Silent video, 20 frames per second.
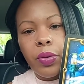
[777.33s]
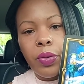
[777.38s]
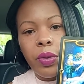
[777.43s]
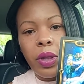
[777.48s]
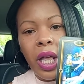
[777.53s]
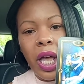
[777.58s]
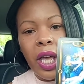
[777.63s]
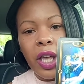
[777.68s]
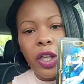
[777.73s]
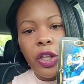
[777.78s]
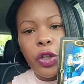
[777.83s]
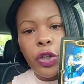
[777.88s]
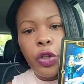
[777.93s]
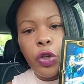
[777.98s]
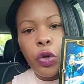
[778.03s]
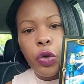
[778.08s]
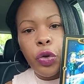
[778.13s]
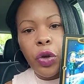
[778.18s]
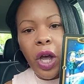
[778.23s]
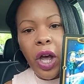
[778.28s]
Like,
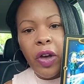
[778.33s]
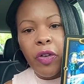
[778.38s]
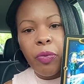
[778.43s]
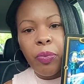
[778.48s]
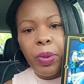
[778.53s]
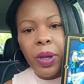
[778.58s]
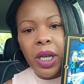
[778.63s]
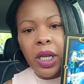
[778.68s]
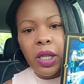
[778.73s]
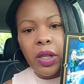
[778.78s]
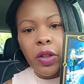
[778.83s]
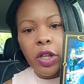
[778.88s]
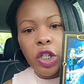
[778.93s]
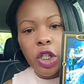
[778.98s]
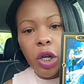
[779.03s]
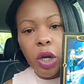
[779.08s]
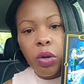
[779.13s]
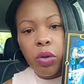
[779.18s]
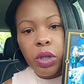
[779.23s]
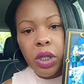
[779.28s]
you have been
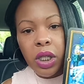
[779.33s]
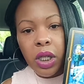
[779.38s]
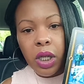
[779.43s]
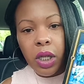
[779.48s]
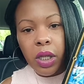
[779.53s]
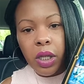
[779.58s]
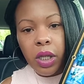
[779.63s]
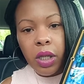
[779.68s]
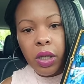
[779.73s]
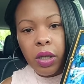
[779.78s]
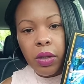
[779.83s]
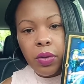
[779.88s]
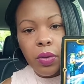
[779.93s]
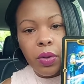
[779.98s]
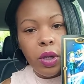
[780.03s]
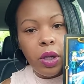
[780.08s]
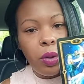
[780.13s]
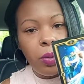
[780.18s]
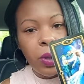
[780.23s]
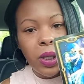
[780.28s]
chosen.
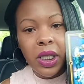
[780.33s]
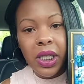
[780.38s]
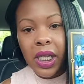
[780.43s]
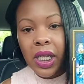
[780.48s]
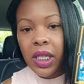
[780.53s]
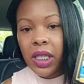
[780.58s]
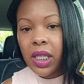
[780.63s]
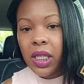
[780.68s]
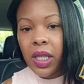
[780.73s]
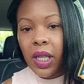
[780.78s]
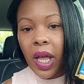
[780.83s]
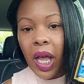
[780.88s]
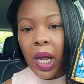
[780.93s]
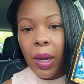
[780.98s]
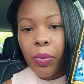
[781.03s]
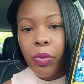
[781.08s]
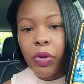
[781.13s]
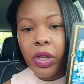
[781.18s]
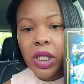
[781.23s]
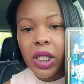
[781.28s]
Who is this? The High
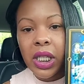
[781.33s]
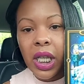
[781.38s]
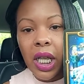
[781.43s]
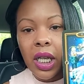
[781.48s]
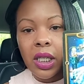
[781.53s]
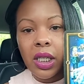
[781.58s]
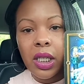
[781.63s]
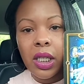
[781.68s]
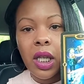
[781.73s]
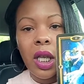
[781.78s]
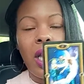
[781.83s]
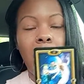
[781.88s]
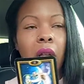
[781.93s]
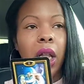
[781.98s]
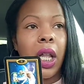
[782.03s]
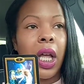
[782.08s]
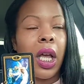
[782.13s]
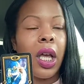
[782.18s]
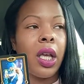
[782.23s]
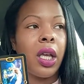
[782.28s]
Priestess.
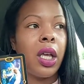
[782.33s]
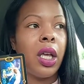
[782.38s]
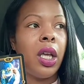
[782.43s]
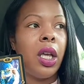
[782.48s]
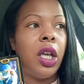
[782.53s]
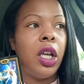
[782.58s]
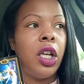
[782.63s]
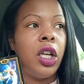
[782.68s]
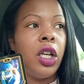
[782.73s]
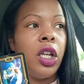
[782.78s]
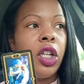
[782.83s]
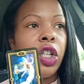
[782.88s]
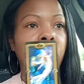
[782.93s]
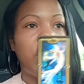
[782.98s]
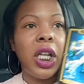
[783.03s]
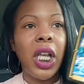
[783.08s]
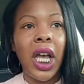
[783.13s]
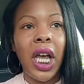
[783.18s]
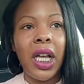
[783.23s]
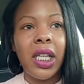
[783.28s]
Like,
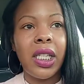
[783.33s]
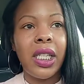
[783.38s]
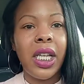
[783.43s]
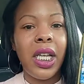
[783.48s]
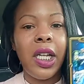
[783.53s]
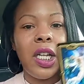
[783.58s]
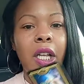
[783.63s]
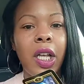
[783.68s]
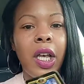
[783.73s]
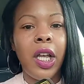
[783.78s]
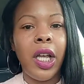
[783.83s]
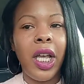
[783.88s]
she has inner